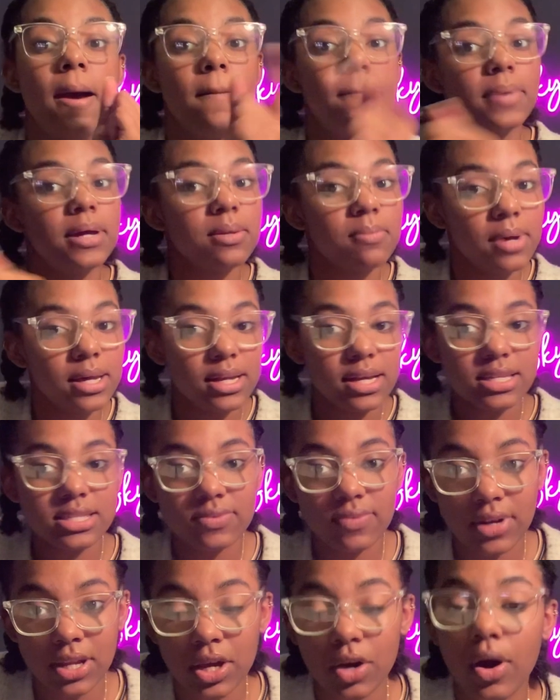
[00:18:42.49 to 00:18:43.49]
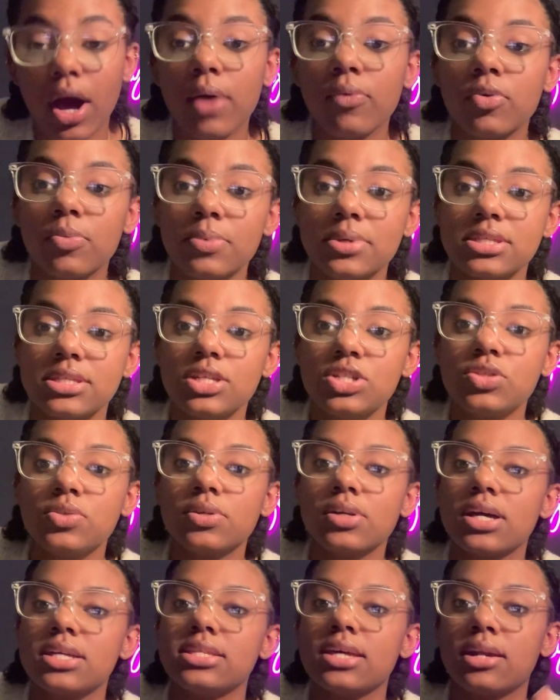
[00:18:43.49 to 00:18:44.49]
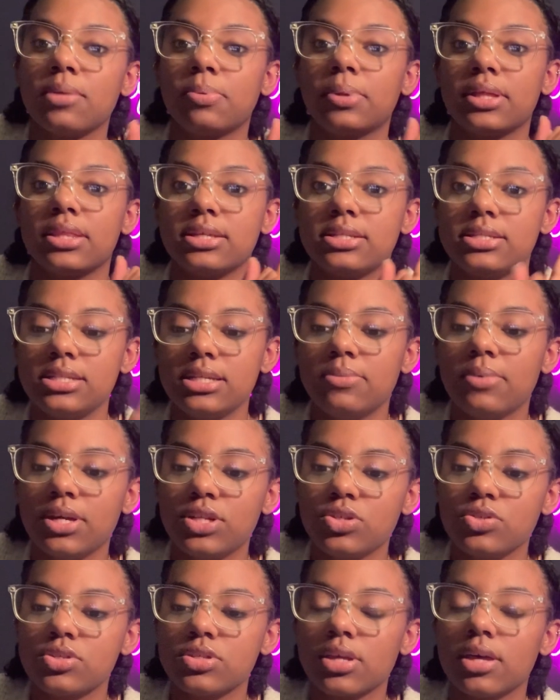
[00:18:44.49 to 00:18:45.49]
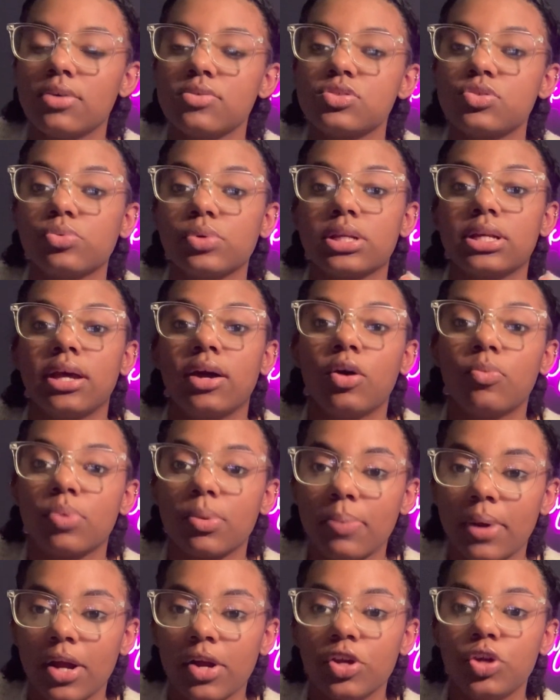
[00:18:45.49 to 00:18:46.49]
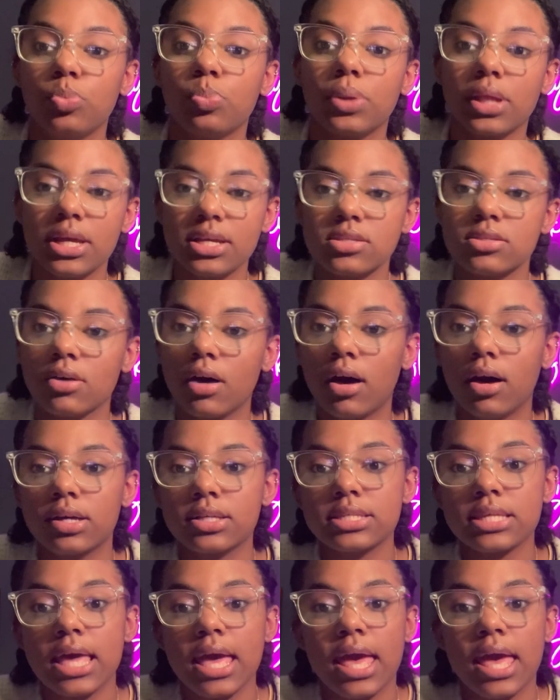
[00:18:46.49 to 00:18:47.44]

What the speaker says: but in my next video, I will be teaching you guys how to play the D major scale so it can help prepare you play songs,